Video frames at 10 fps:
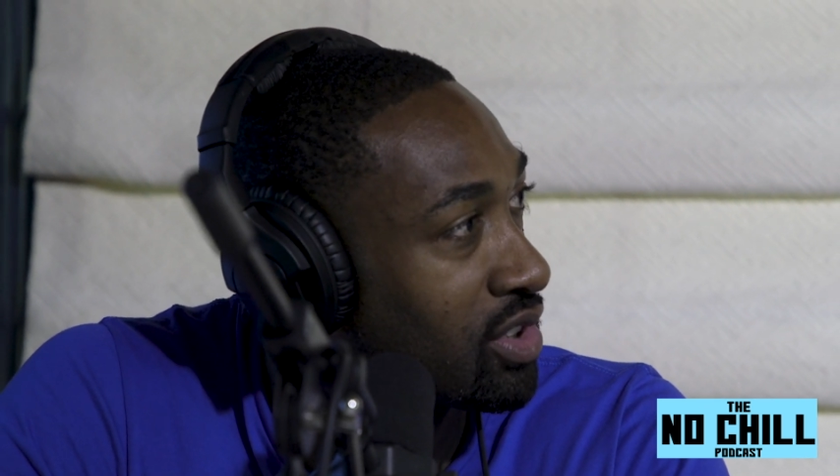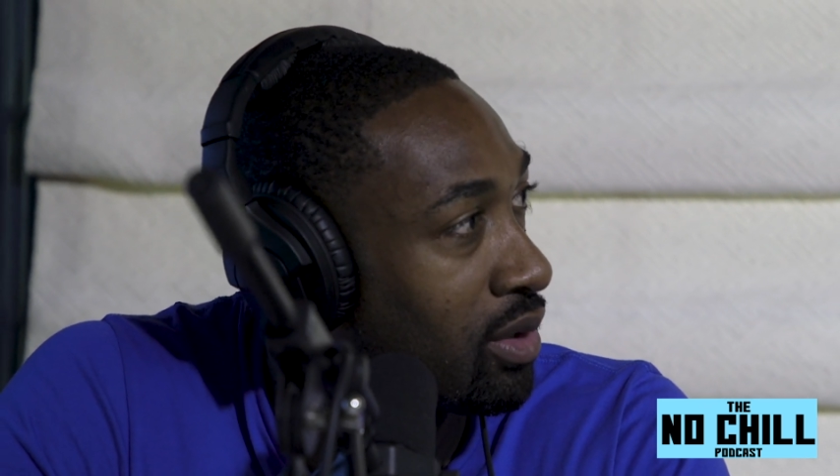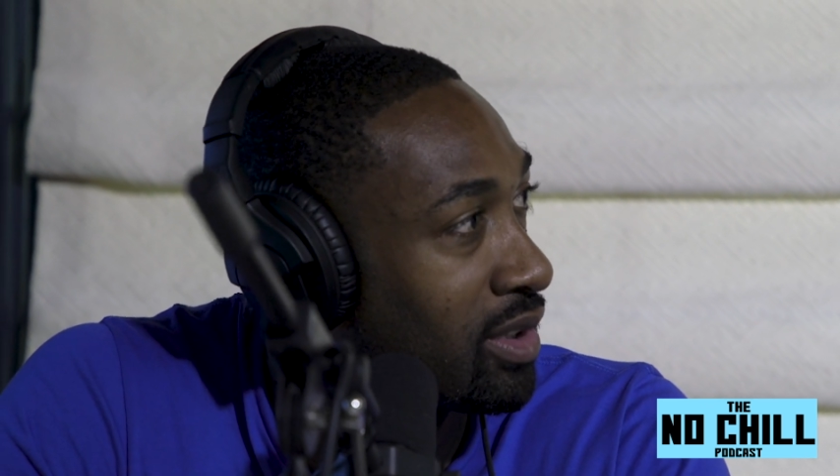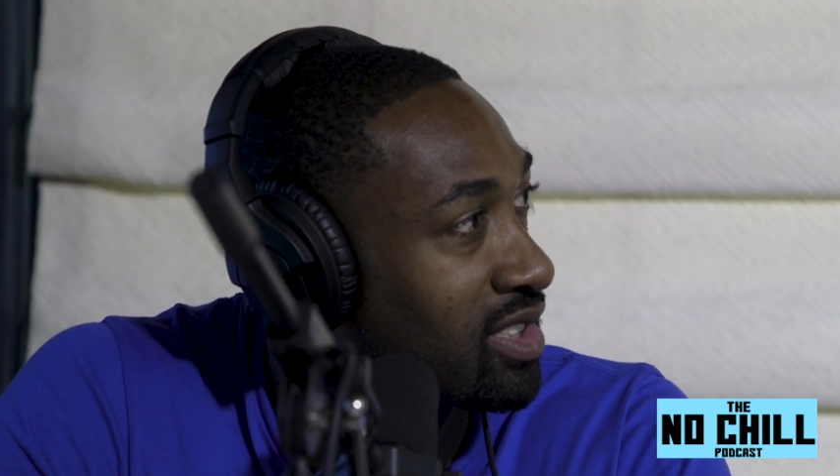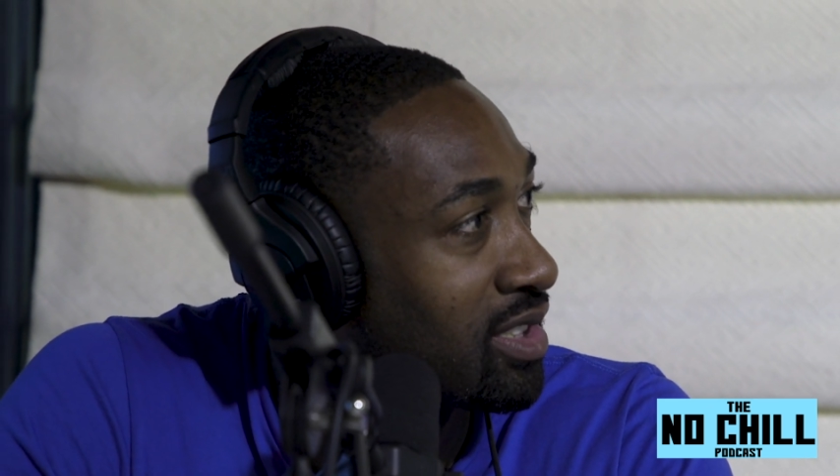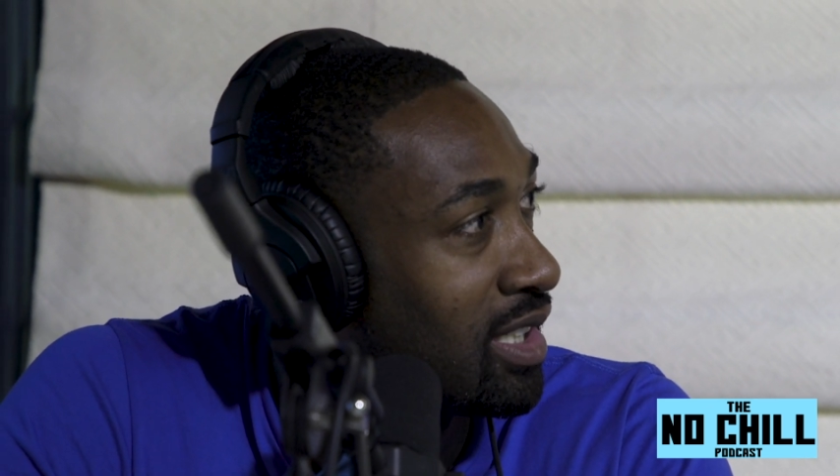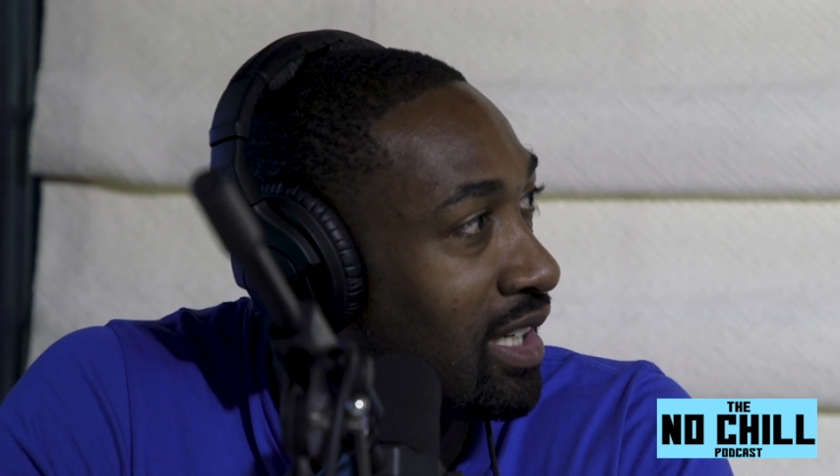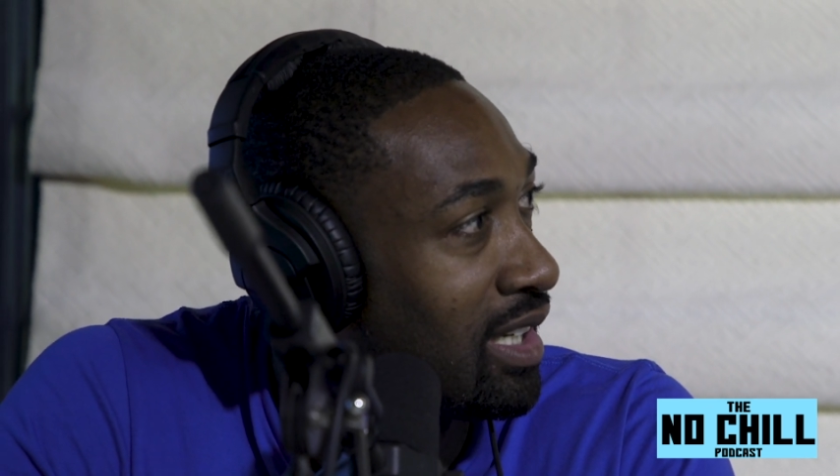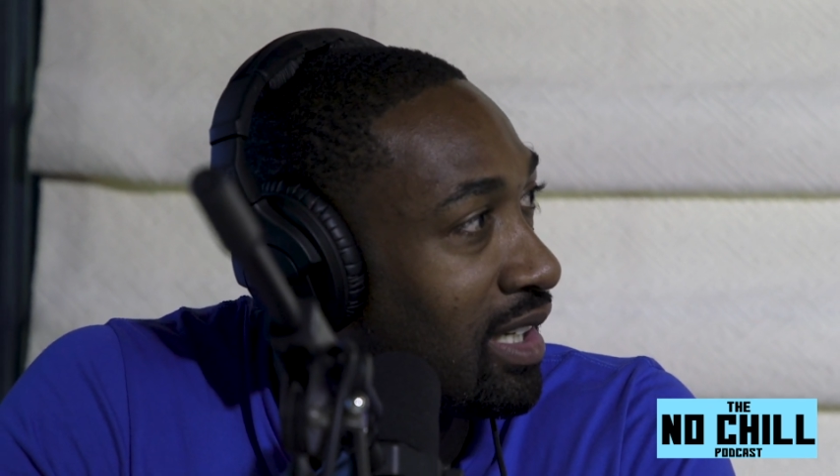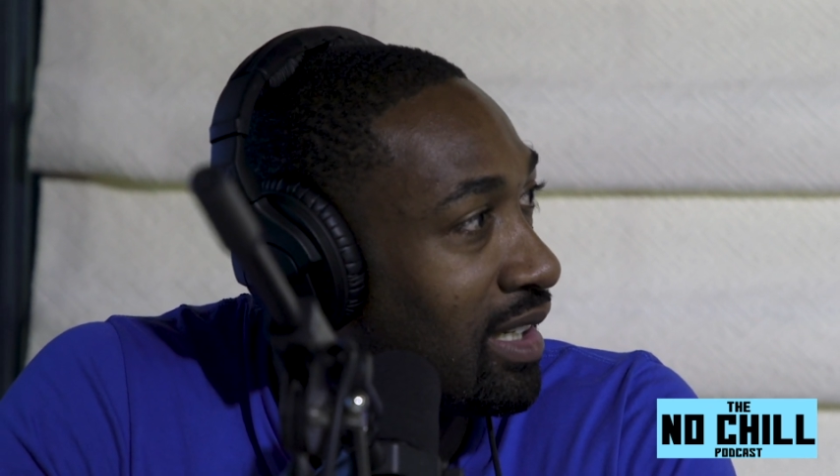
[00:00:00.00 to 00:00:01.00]
So
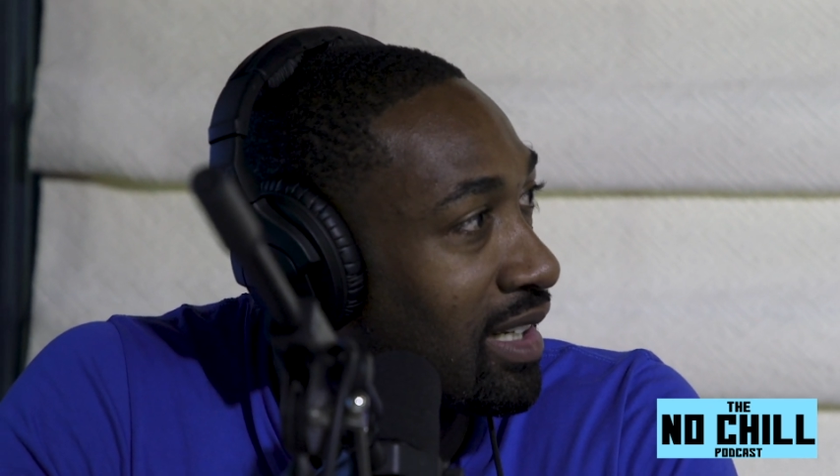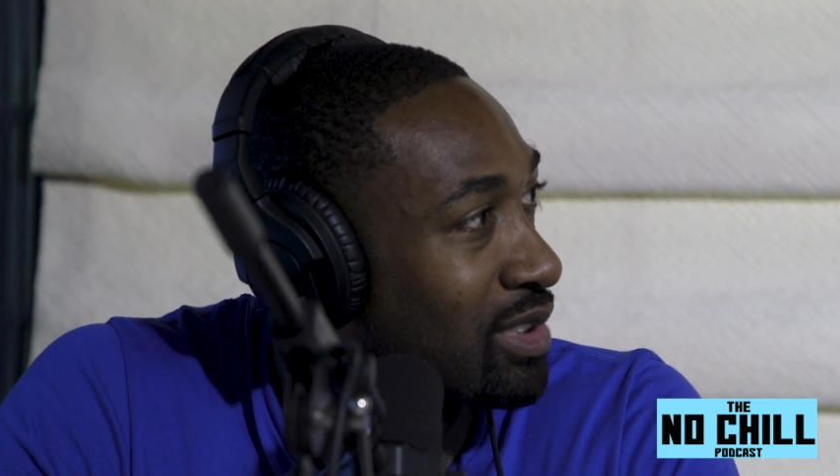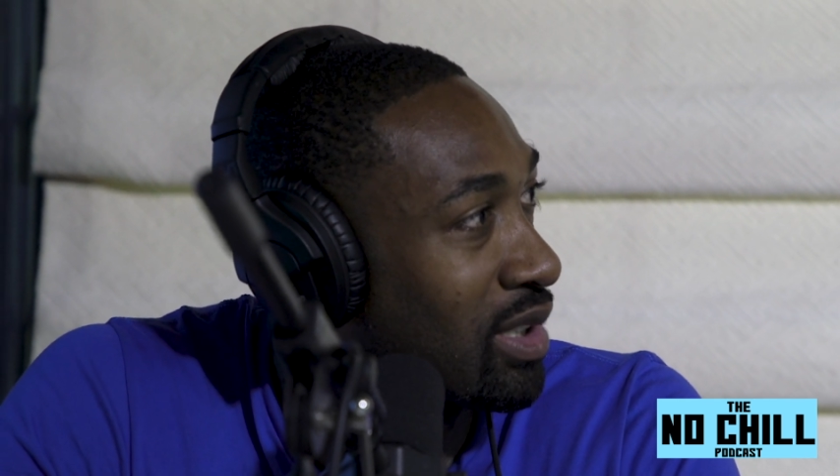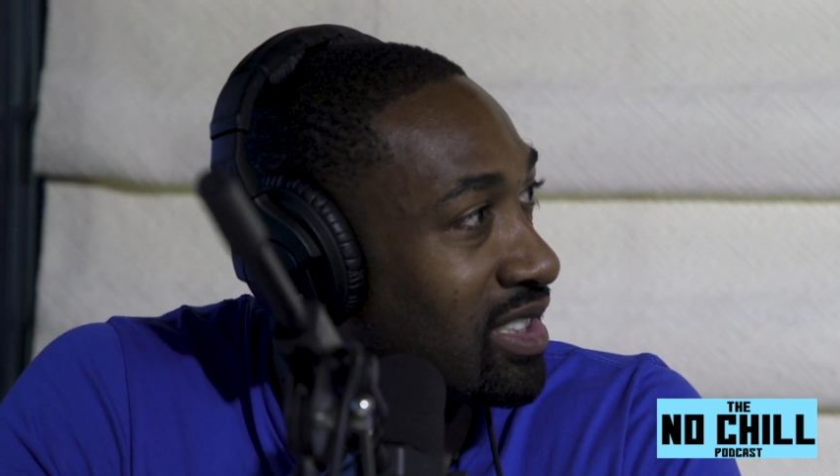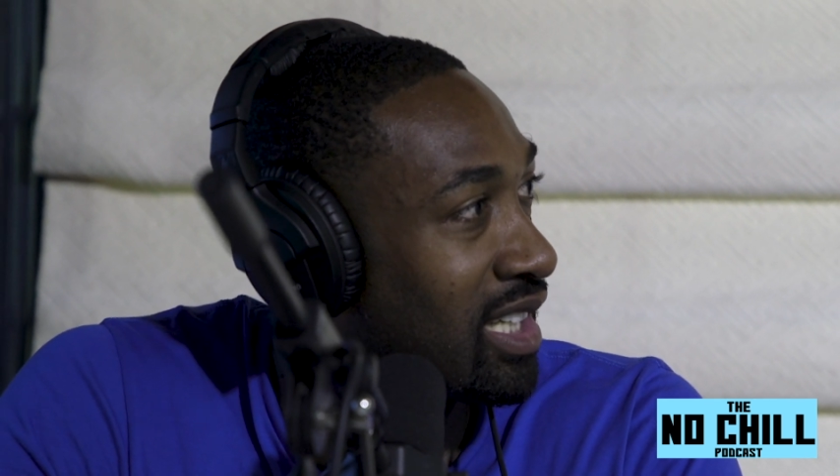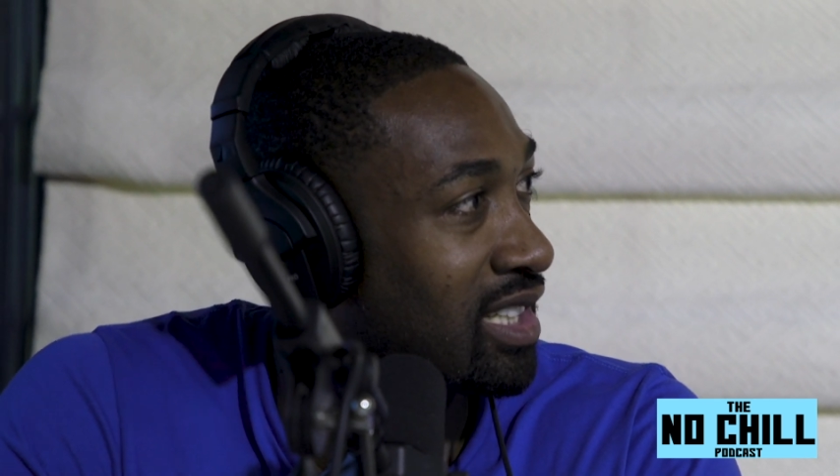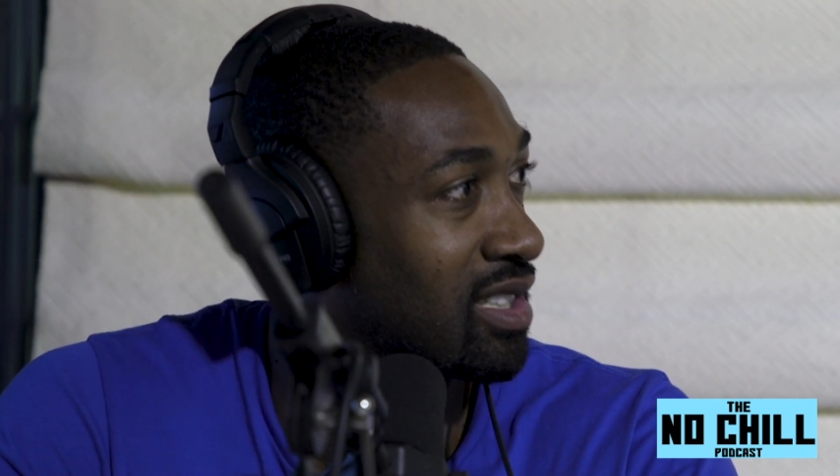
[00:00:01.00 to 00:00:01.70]
that's what I said.